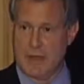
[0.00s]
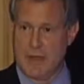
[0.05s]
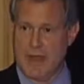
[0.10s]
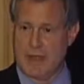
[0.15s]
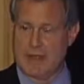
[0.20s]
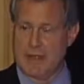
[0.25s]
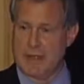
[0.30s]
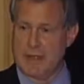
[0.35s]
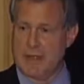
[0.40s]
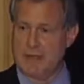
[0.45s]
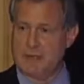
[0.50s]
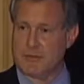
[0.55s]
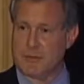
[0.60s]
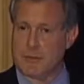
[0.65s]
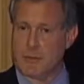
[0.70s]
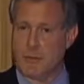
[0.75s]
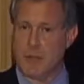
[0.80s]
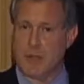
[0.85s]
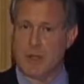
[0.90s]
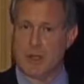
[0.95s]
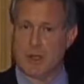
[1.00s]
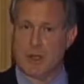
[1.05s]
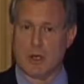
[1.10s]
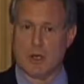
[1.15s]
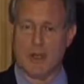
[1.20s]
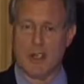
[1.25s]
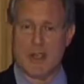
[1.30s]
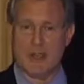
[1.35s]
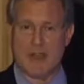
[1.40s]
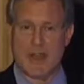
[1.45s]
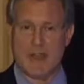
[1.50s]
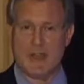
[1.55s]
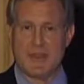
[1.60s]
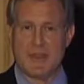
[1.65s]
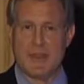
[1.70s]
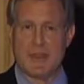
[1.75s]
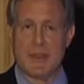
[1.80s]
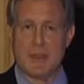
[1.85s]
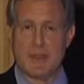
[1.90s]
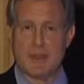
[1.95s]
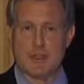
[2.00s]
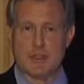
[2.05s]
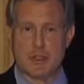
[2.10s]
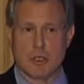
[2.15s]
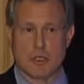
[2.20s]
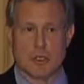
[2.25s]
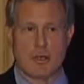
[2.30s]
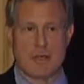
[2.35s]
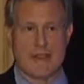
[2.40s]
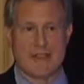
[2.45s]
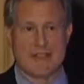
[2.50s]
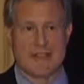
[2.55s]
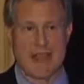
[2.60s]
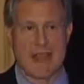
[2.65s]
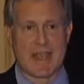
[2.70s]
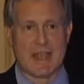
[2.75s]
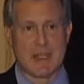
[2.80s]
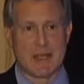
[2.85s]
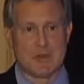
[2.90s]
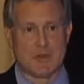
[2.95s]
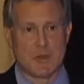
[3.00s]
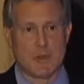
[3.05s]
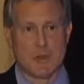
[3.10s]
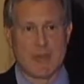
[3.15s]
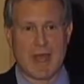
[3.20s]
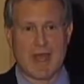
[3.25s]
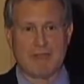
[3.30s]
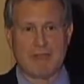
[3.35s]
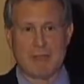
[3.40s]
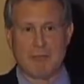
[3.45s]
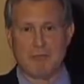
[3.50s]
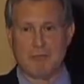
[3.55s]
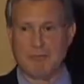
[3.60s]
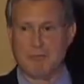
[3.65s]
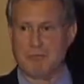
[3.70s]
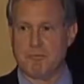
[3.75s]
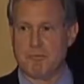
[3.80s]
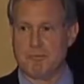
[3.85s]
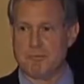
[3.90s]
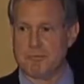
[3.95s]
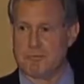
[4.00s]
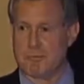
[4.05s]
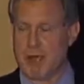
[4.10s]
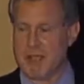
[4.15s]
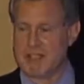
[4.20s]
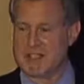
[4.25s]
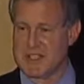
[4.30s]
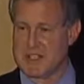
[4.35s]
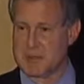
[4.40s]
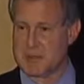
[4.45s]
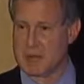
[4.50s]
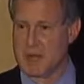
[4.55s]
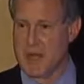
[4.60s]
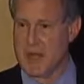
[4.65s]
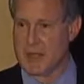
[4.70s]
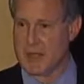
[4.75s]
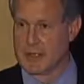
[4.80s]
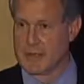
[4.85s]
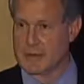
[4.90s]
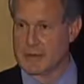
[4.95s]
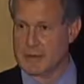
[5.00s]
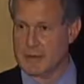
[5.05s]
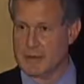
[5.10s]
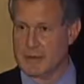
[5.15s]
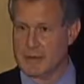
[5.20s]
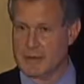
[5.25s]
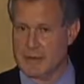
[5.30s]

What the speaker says: and lived longer than the sugar executives who got the processed product.